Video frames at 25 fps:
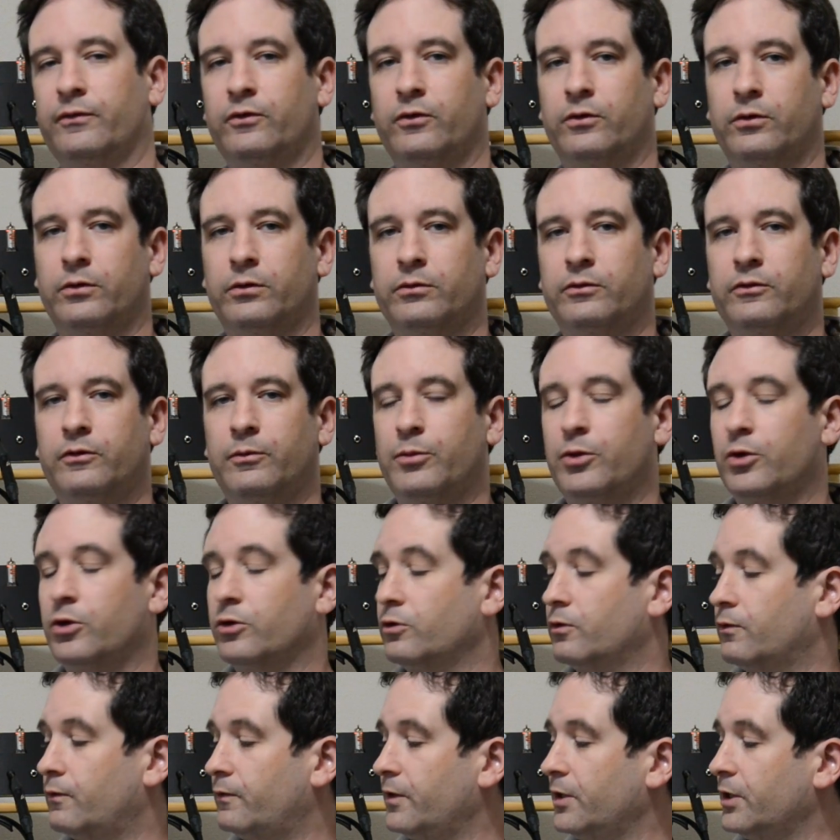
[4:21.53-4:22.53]
to burn
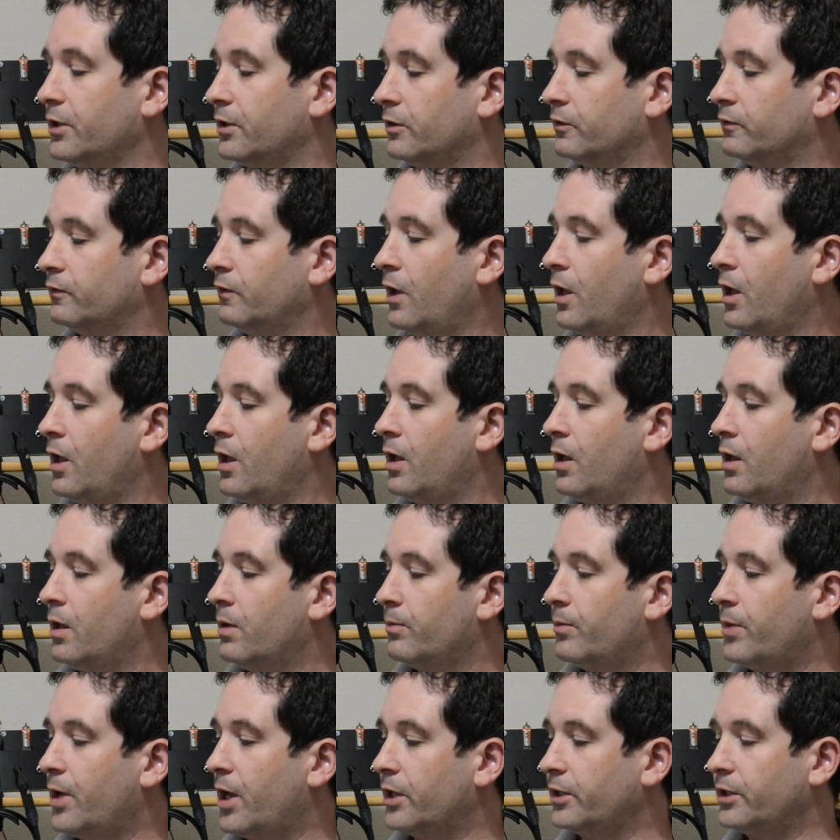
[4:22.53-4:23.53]
your fingers.
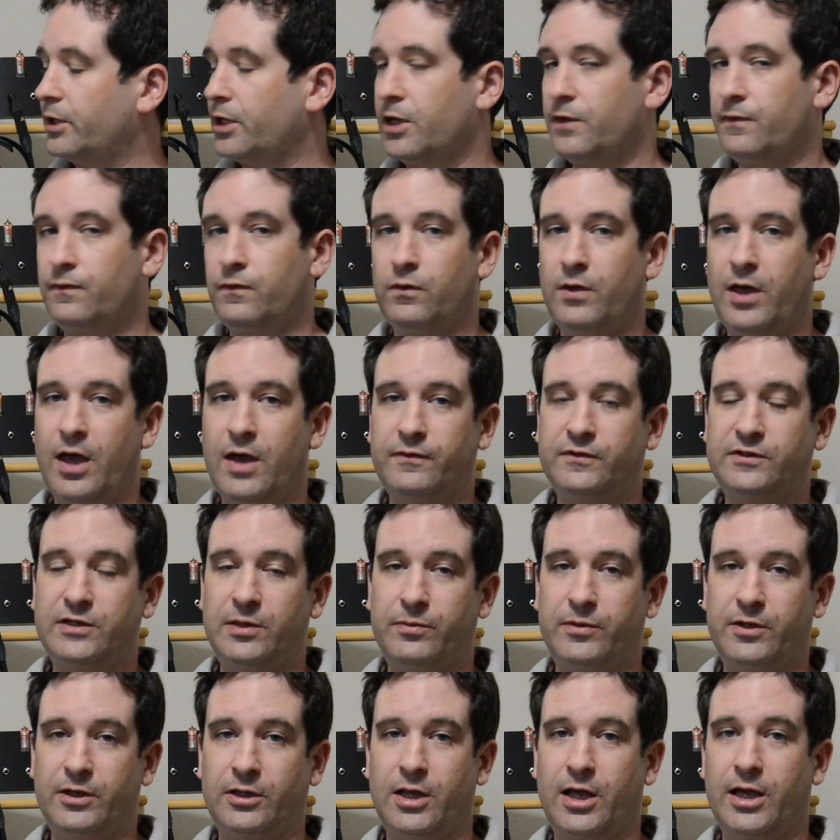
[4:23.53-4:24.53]
But if you have
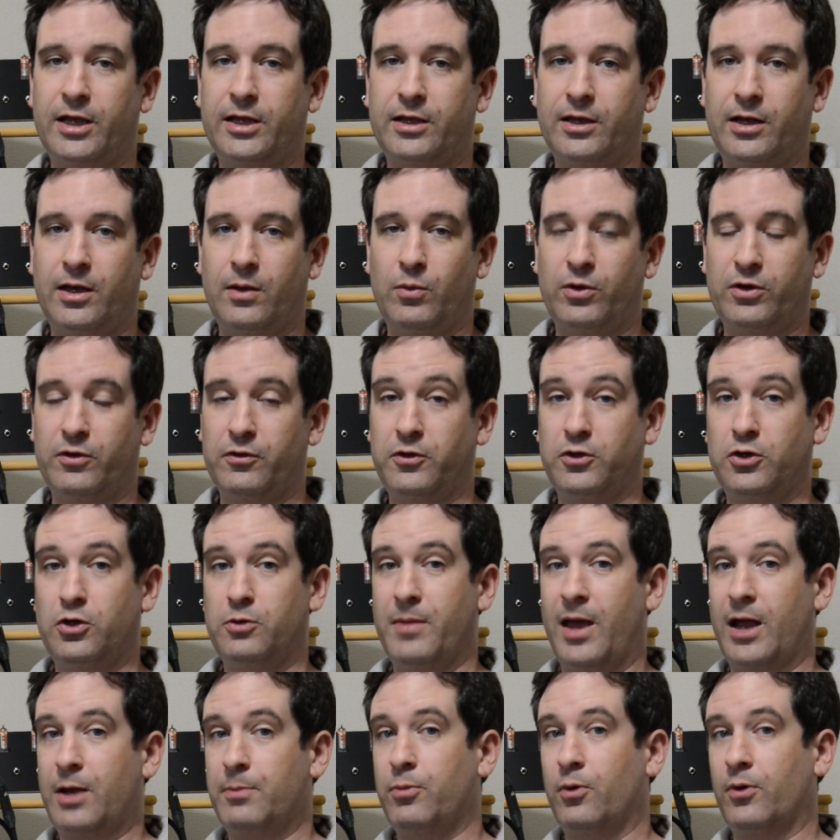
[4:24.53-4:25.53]
something like one of the new
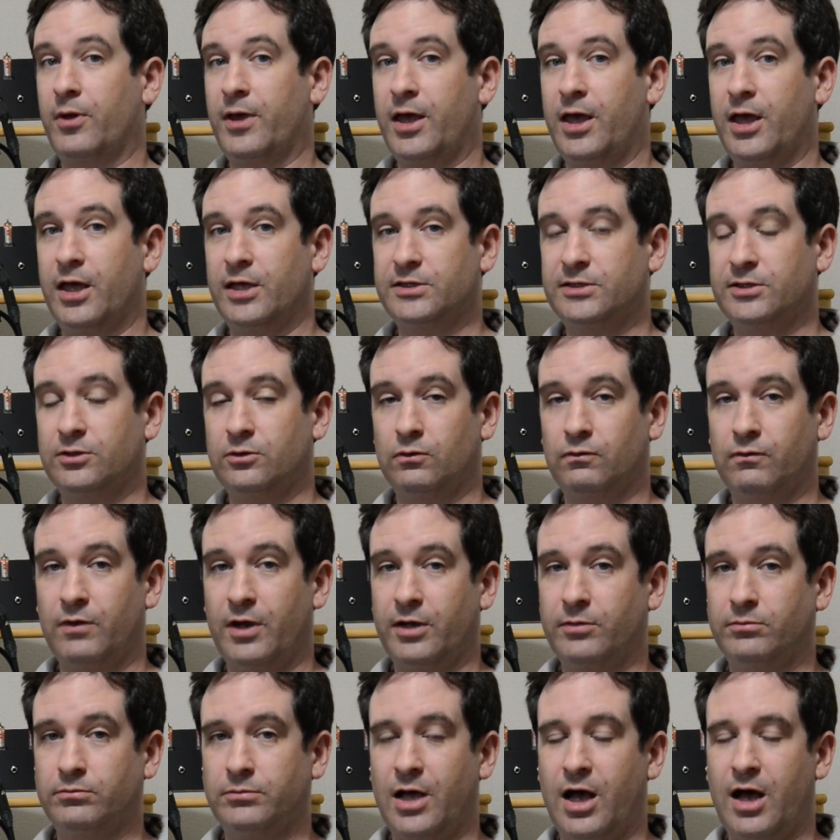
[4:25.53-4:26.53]
MacBook Airs that'll
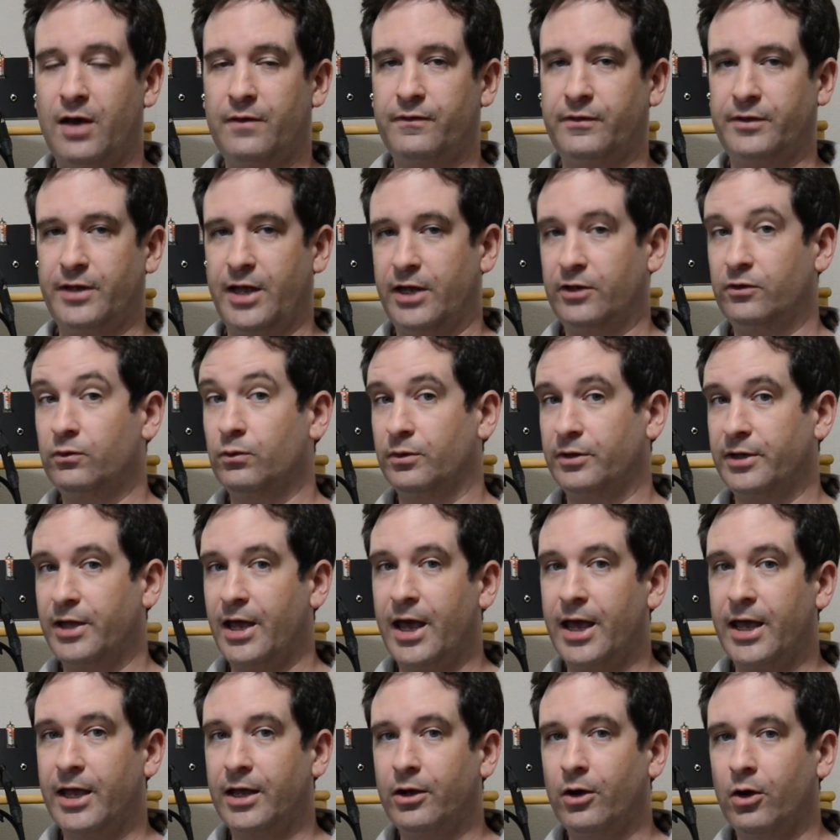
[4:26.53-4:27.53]
run half a day to a
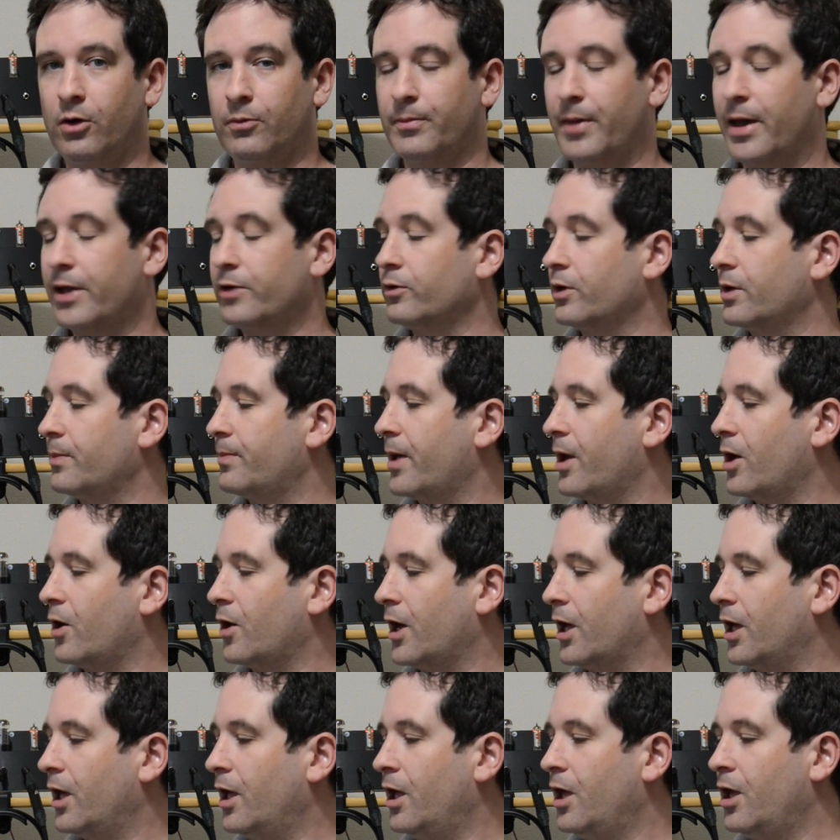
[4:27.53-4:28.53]
day on battery
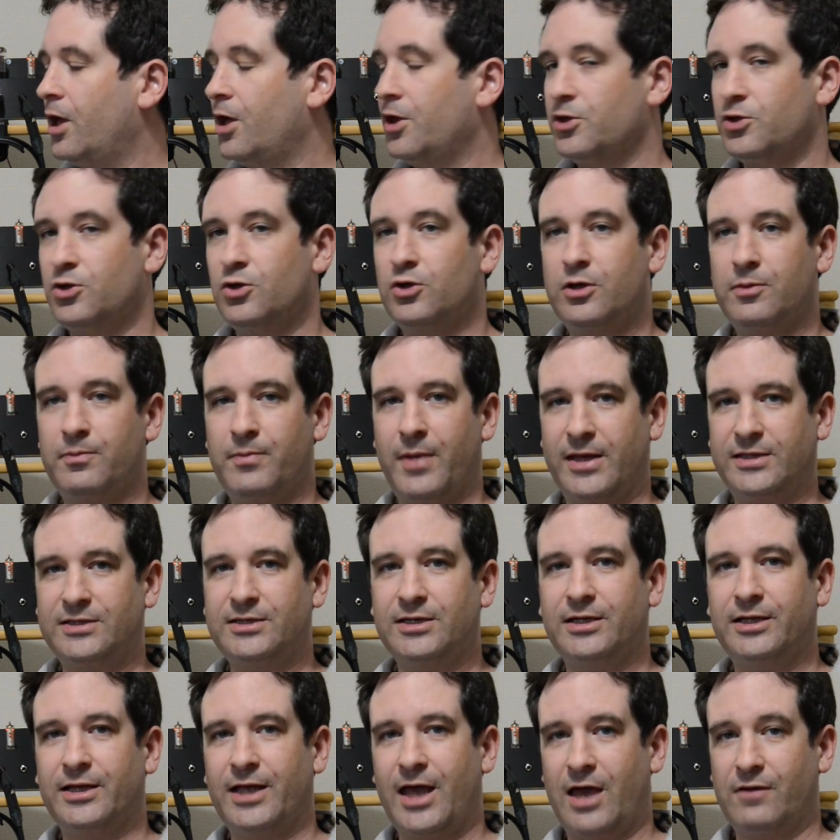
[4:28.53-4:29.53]
power, you can
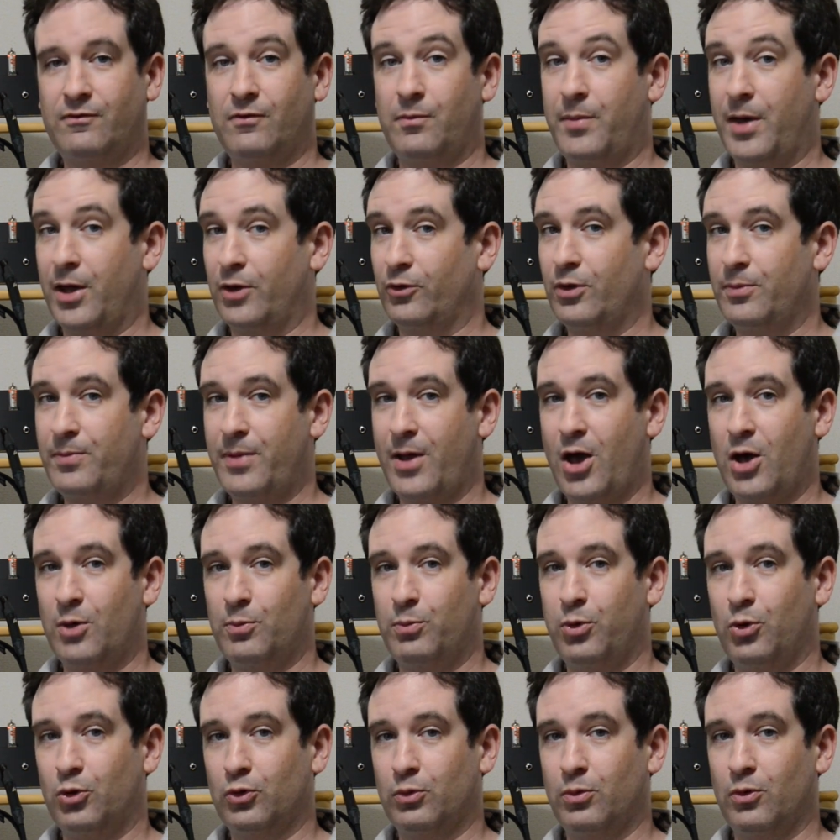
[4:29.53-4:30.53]
basically have a battery-powered
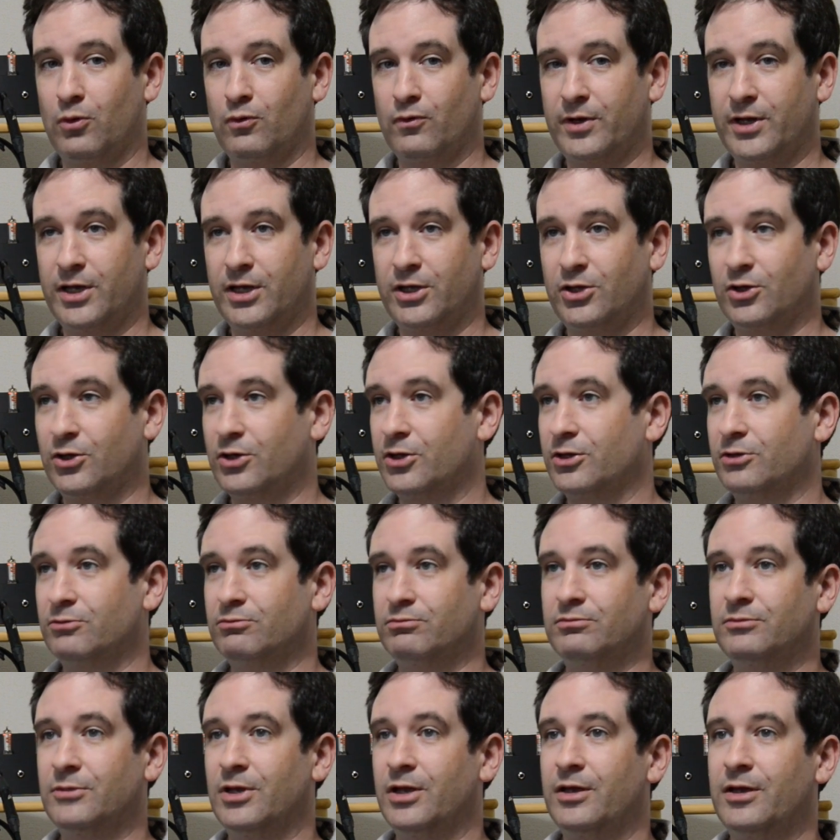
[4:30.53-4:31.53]
portable rig you
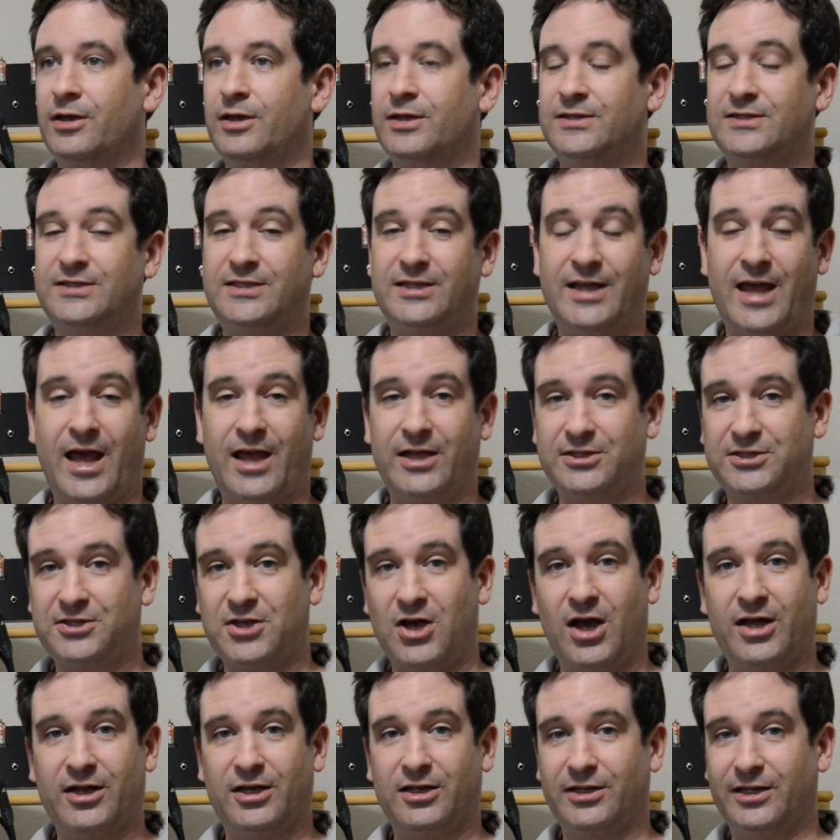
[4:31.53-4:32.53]
can sit
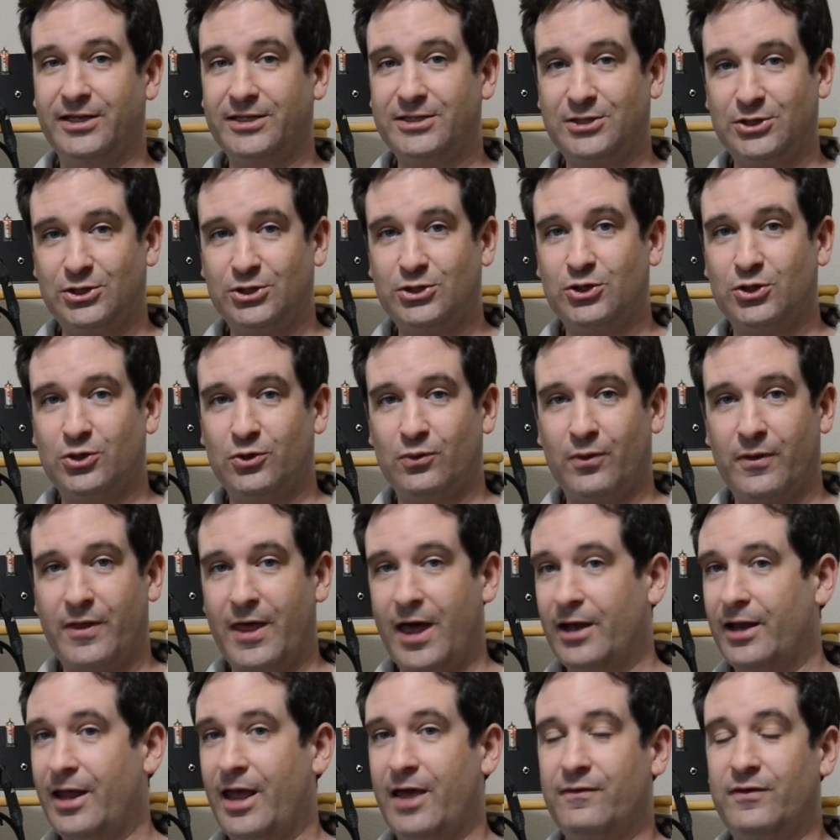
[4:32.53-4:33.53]
outside and listen to
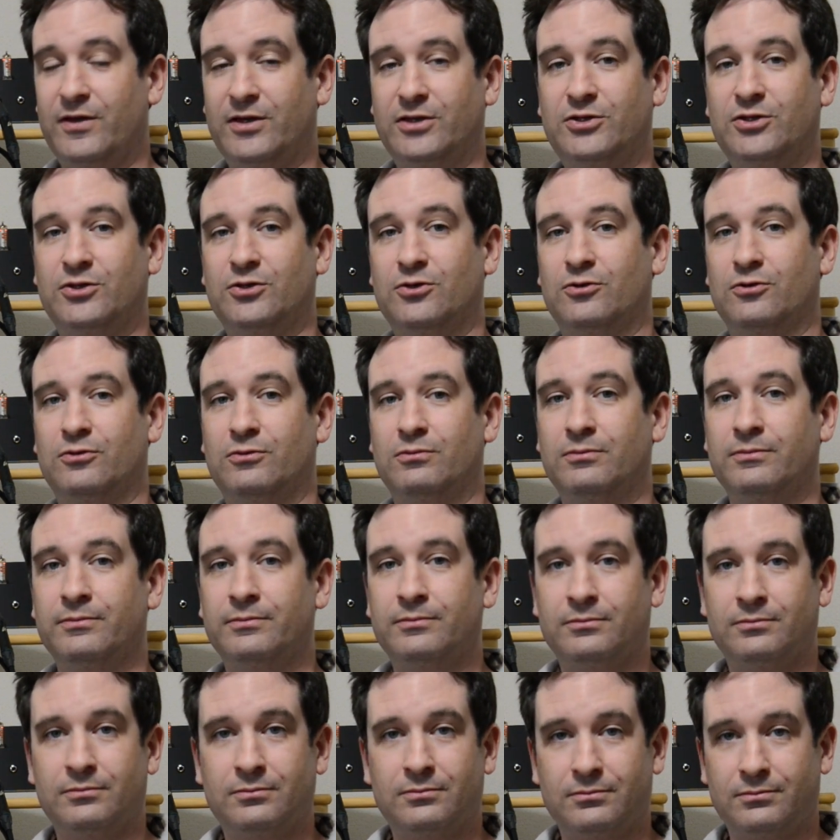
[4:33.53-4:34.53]
without having to
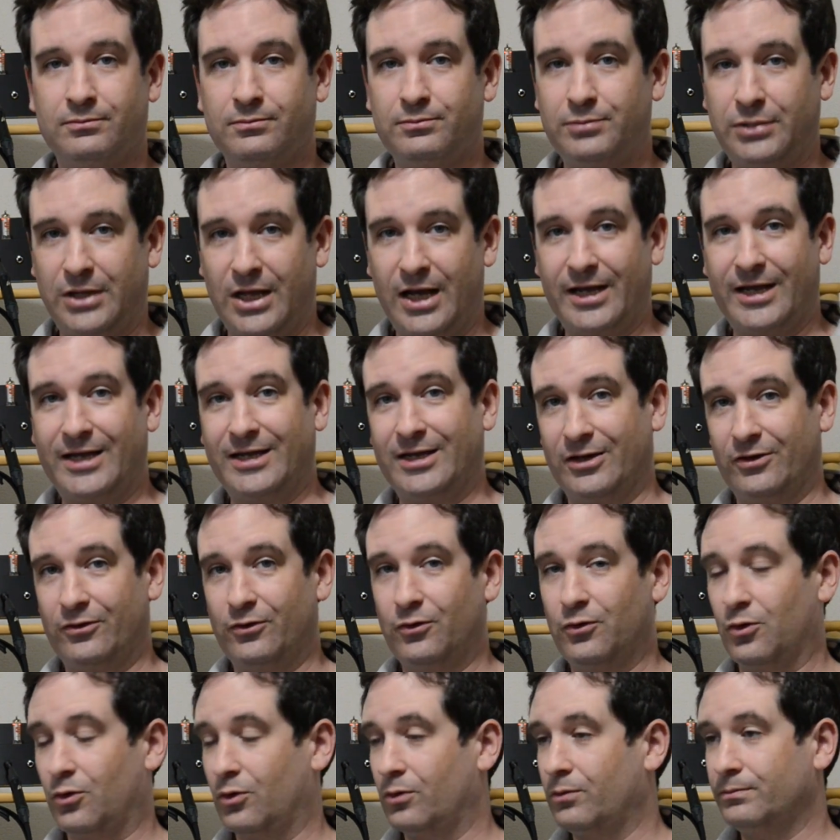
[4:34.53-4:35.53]
plug in at
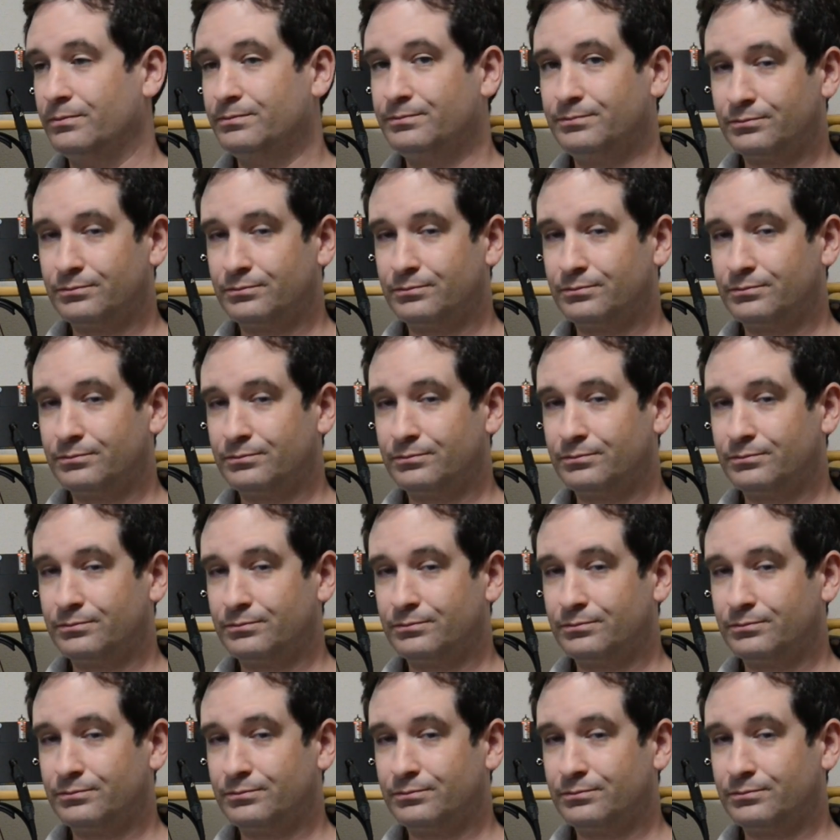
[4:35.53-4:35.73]
all,